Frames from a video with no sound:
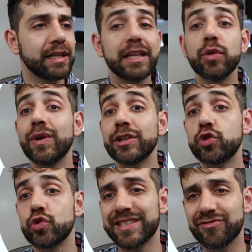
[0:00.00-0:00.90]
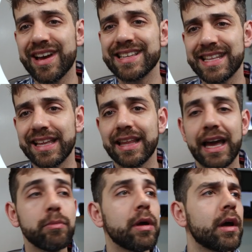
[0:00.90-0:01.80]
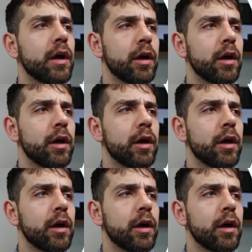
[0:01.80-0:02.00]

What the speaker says: I didn't want to stress that time,